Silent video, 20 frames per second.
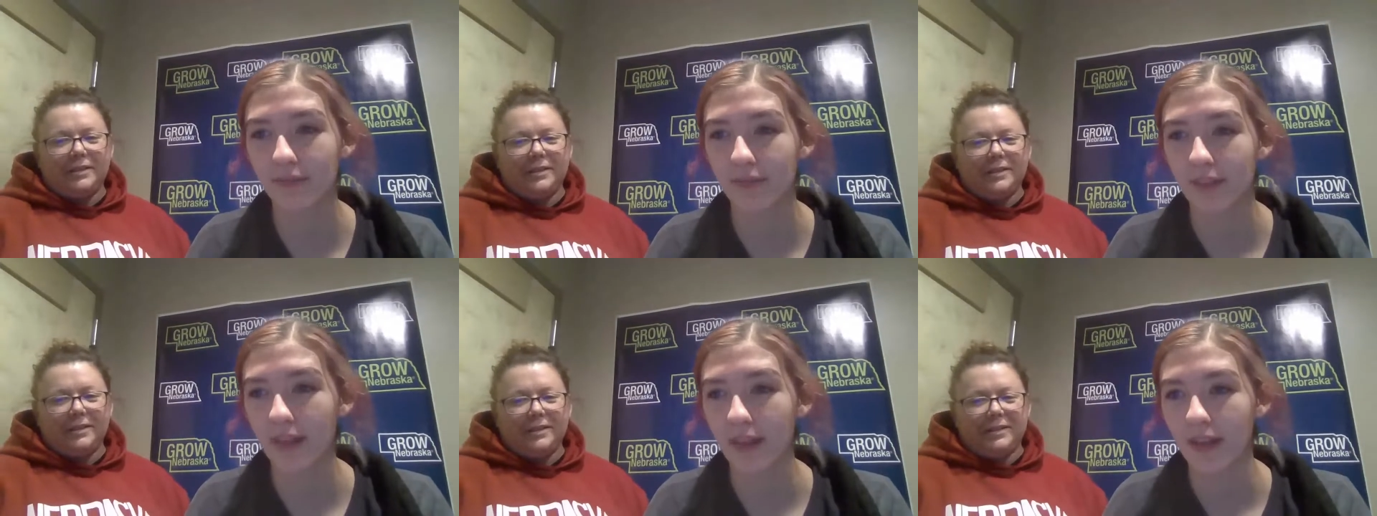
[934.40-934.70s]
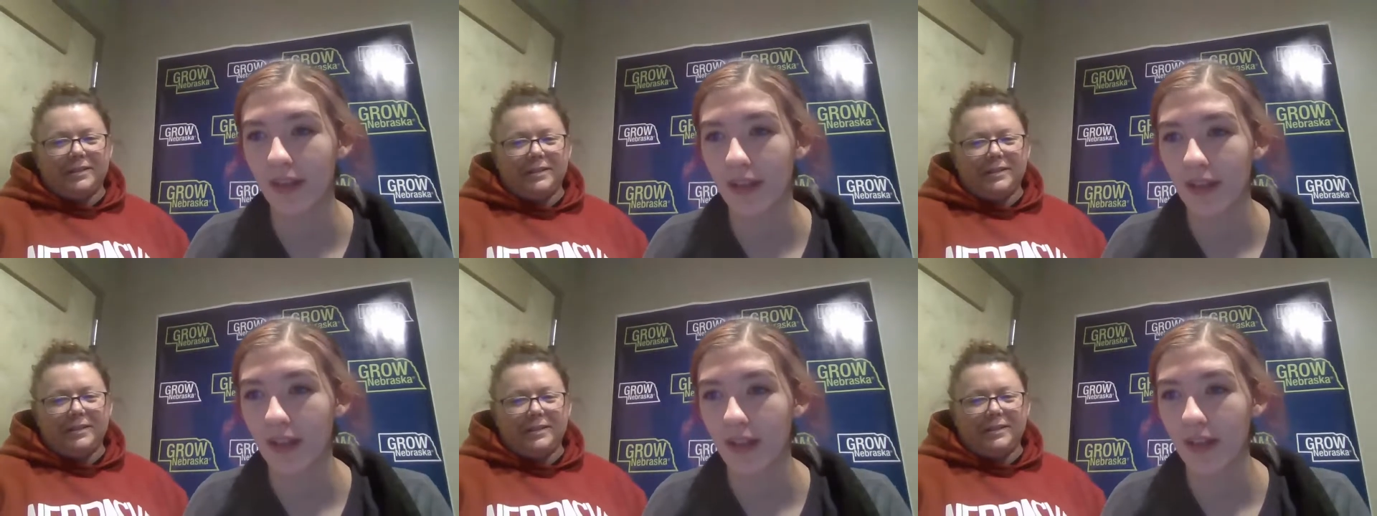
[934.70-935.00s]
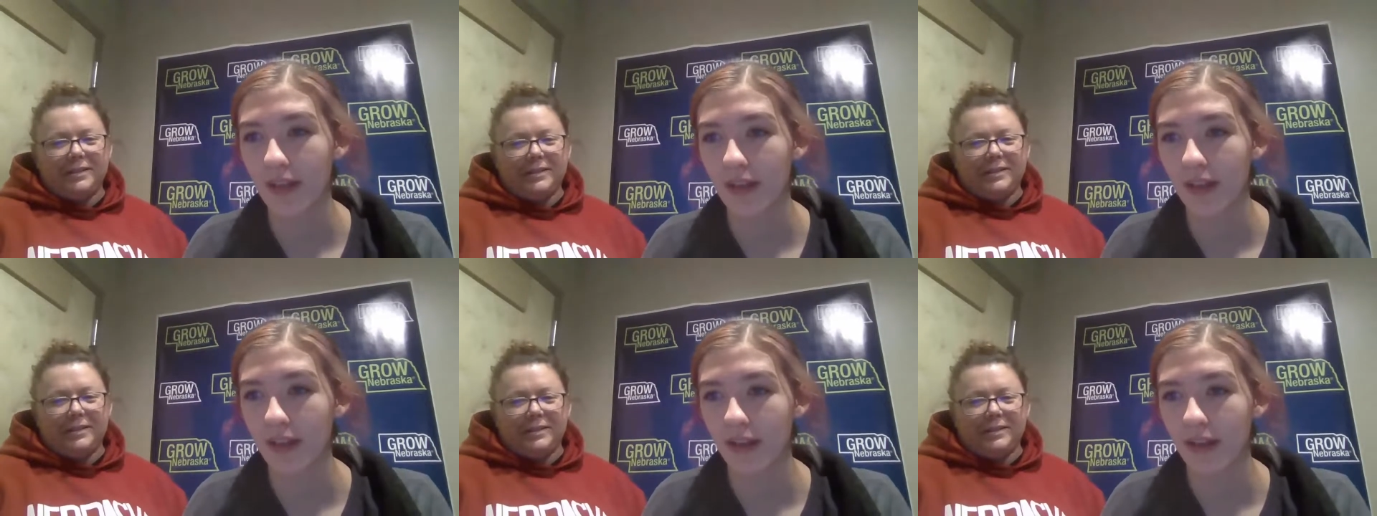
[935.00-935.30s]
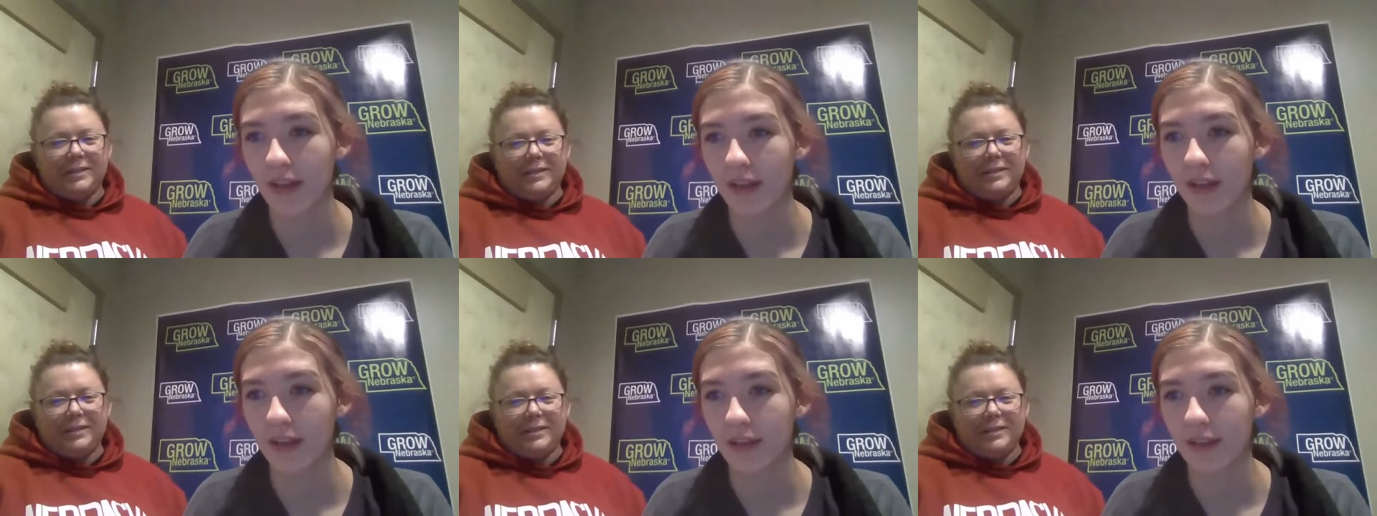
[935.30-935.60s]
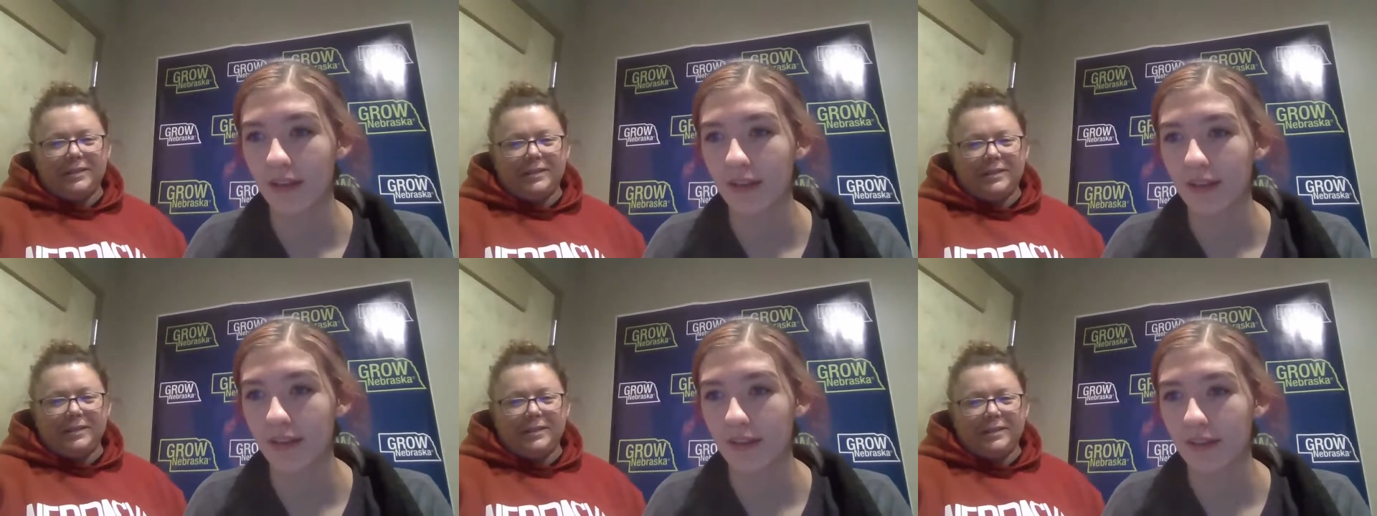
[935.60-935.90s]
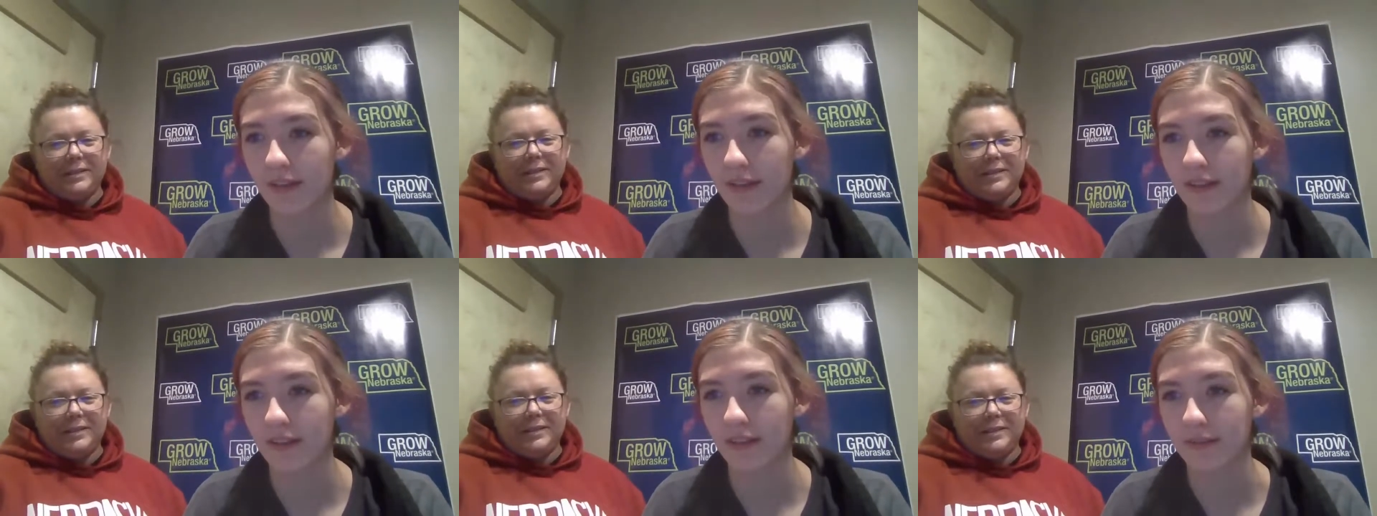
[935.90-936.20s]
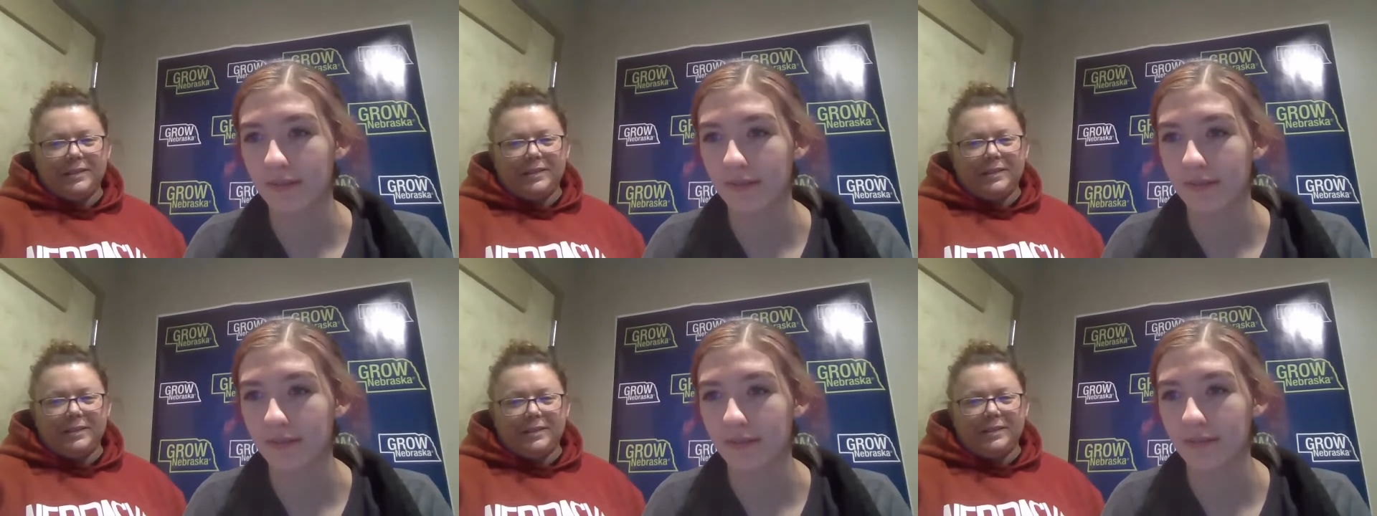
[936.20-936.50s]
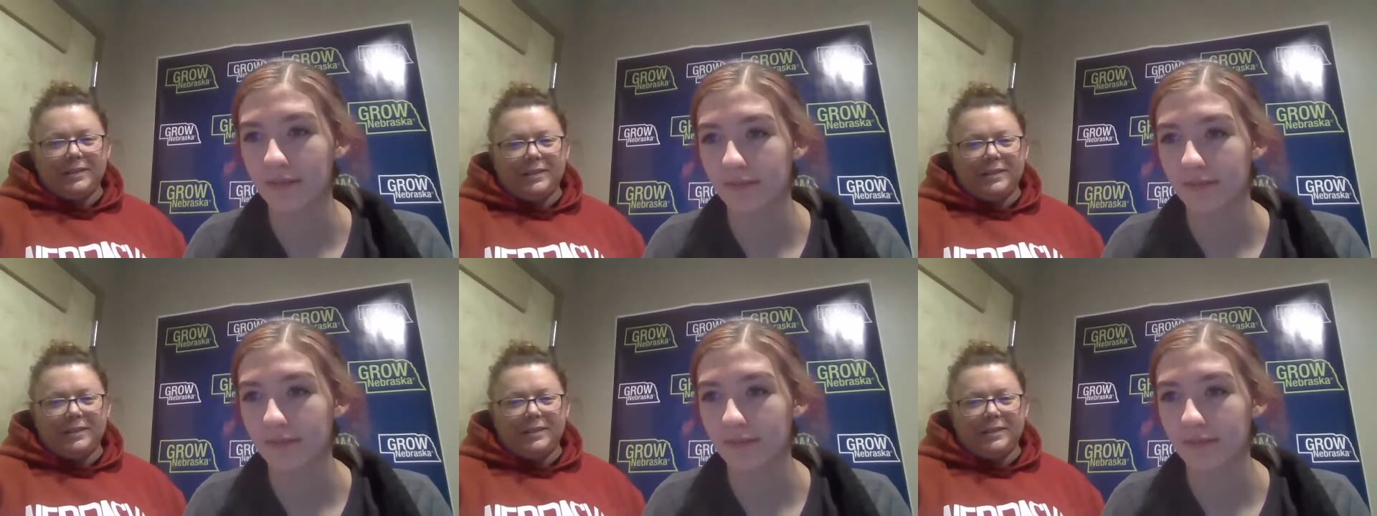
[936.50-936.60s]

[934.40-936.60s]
Nobody speaks.